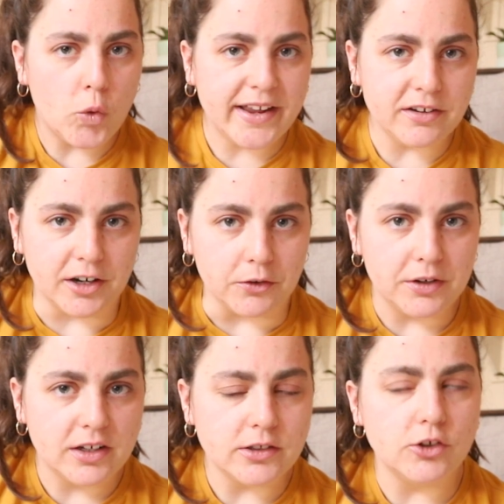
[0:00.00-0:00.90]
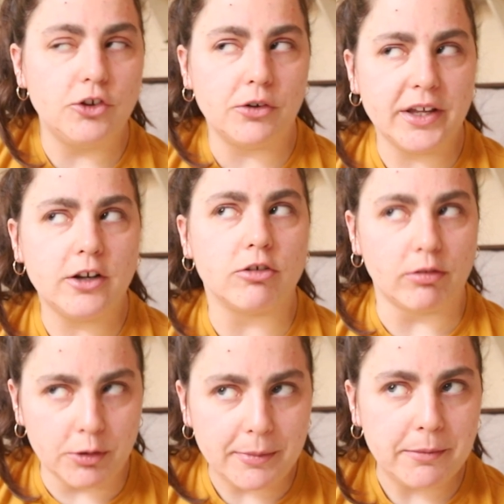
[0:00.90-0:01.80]
Quick note, don't get
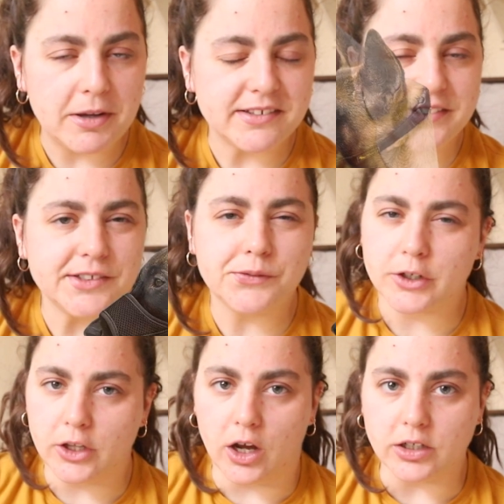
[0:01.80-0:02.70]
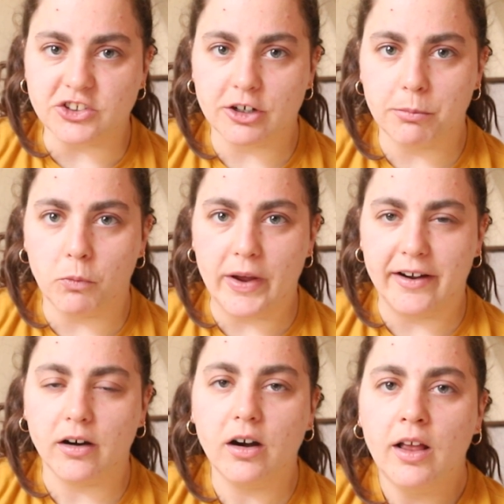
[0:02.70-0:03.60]
grooming muzzles for long-term
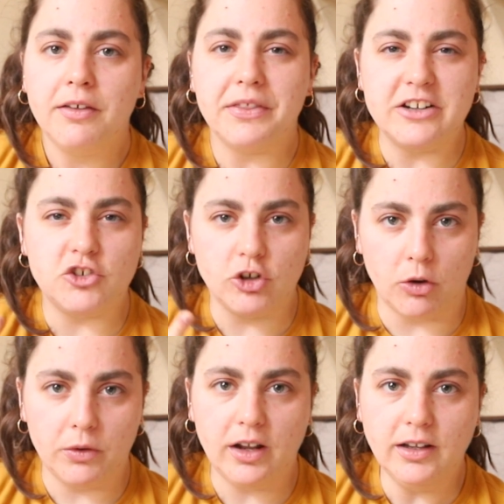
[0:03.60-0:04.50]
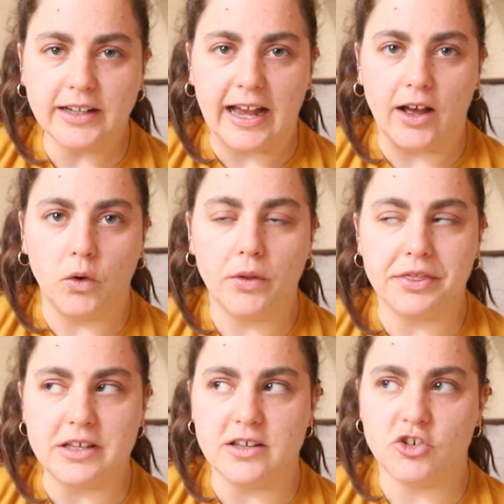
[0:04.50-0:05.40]
wear. They don't allow
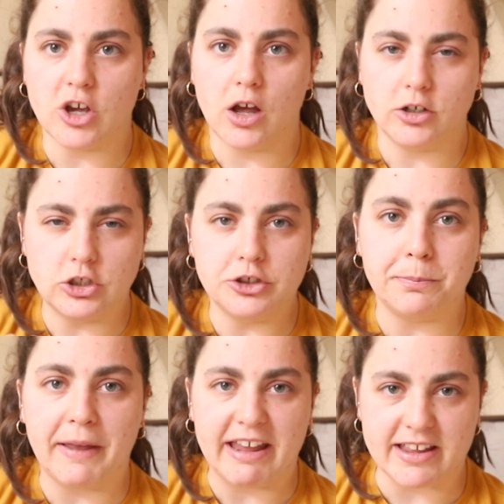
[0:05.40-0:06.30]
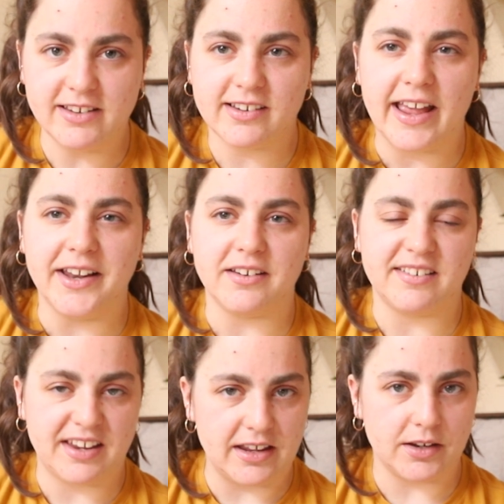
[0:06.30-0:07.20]
the dog to pant and
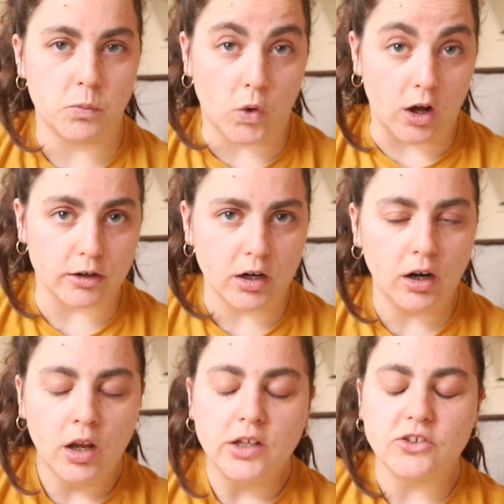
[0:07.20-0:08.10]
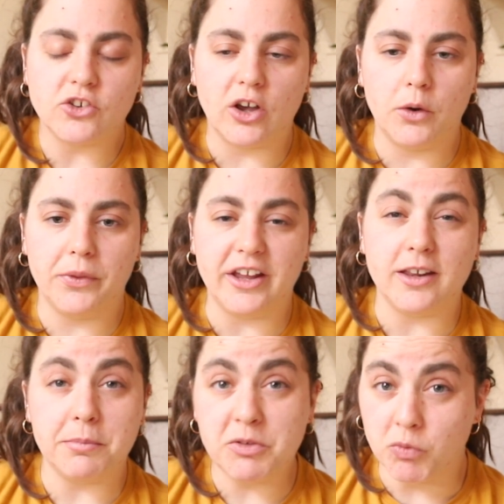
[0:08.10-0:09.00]
take in water, so they
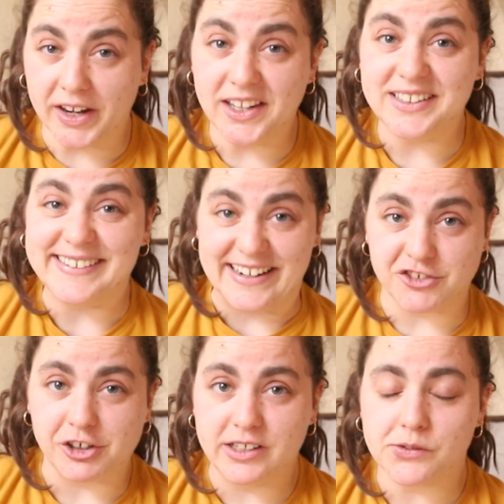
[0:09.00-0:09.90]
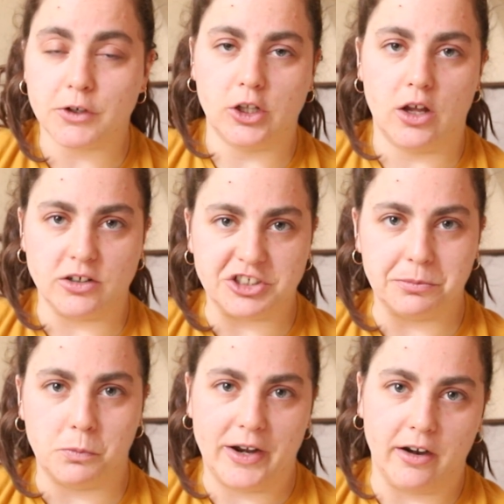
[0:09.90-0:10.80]
can be really dangerous for
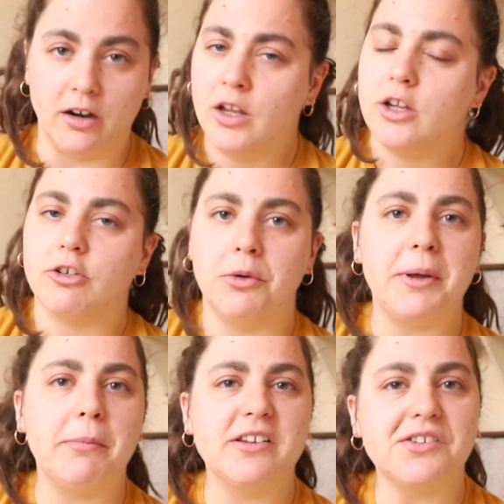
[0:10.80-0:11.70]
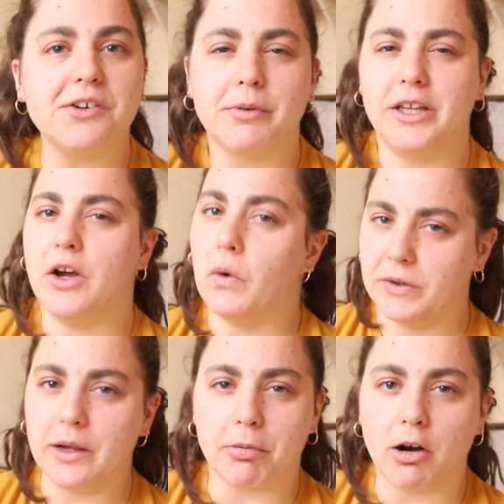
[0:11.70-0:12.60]
long-term wear. Grooming muzzles are really
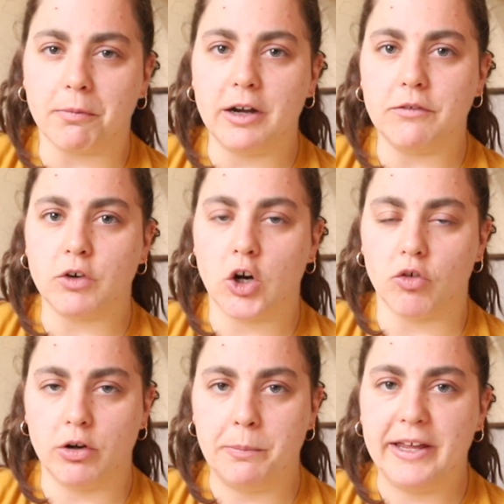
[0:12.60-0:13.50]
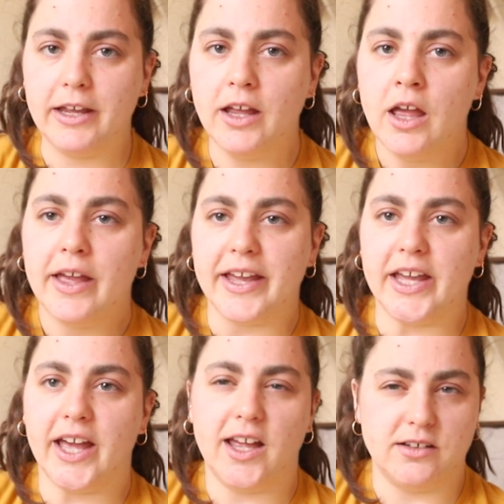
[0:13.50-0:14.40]
only appropriate for grooming
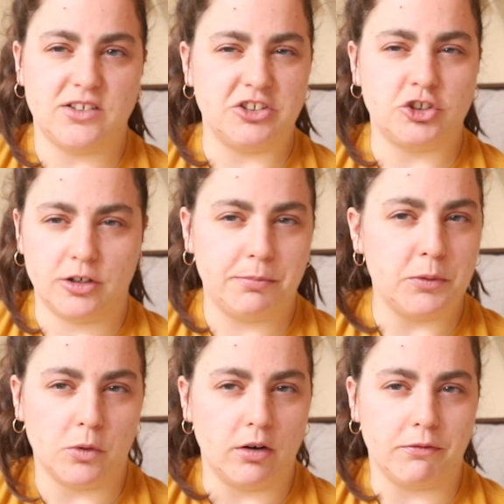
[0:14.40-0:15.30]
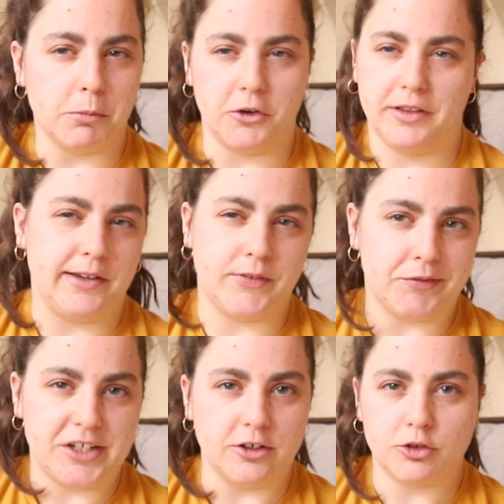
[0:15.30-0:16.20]
and shouldn't be worn for more than like
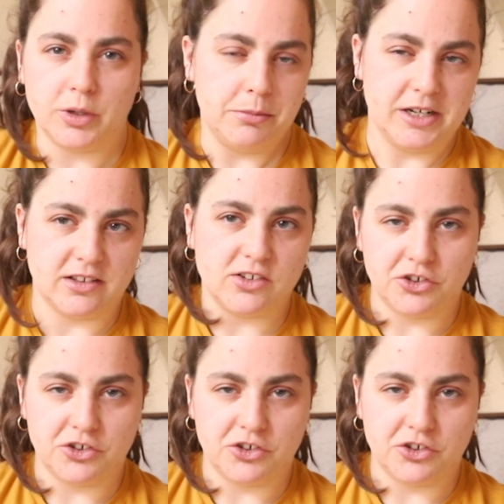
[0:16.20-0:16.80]
15 or 20 minutes or